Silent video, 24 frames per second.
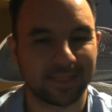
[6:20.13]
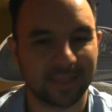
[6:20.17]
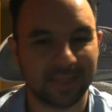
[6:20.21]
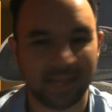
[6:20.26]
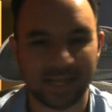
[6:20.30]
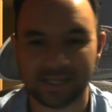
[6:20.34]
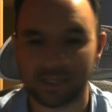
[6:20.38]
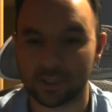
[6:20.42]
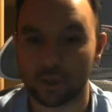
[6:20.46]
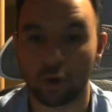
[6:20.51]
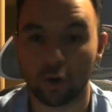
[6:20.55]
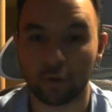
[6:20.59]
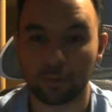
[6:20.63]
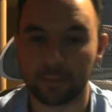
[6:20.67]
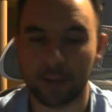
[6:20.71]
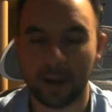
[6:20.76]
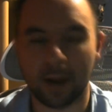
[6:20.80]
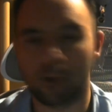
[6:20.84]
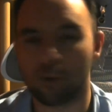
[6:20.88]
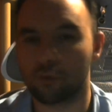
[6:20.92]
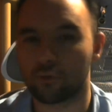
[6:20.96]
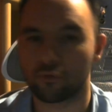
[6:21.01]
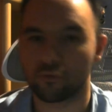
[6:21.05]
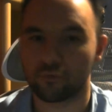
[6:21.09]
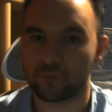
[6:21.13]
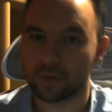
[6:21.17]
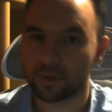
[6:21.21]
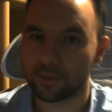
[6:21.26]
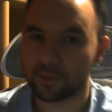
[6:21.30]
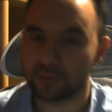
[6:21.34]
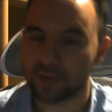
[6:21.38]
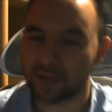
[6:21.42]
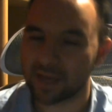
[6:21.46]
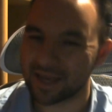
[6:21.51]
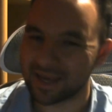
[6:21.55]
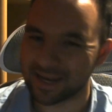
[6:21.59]
That's called power
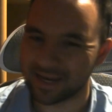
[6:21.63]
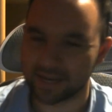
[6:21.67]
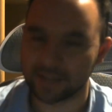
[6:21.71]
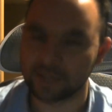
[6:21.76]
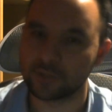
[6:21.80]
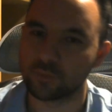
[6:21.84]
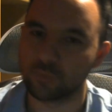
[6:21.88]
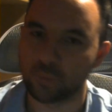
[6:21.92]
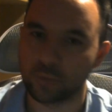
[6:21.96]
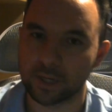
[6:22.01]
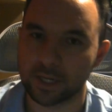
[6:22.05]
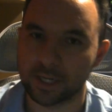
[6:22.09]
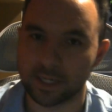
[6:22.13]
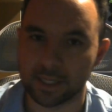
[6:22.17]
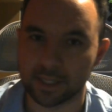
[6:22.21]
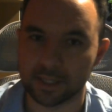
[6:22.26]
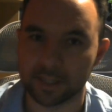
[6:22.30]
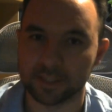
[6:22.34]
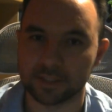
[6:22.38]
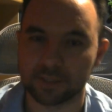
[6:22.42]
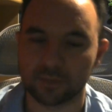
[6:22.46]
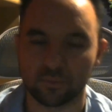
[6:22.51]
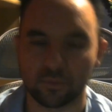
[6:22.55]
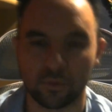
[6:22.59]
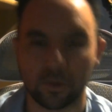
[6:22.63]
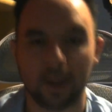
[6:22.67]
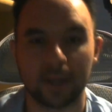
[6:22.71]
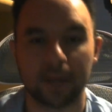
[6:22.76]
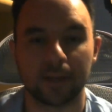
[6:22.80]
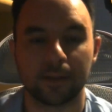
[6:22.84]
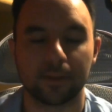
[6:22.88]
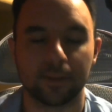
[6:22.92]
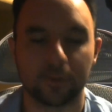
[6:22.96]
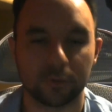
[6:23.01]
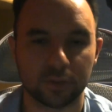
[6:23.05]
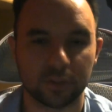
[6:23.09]
creep. It is what it is,
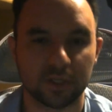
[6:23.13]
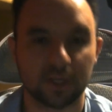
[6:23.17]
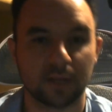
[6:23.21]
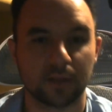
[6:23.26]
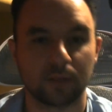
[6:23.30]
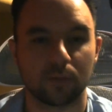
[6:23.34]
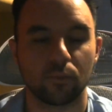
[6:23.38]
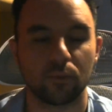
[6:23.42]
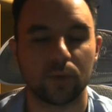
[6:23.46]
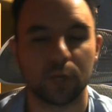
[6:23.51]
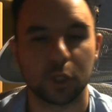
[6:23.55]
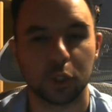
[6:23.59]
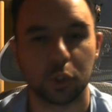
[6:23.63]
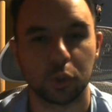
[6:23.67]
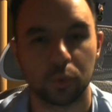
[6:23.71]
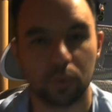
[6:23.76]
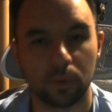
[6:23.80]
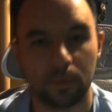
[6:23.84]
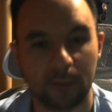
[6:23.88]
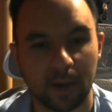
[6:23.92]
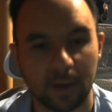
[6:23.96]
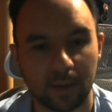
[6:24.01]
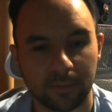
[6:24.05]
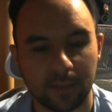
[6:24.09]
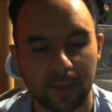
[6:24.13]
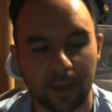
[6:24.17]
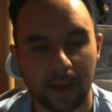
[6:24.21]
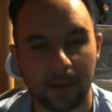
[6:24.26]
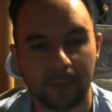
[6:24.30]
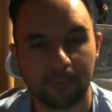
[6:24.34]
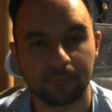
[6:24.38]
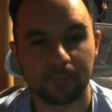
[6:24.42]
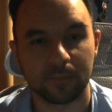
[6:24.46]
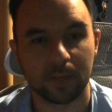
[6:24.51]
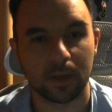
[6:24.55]
right? There's nothing we can do about that.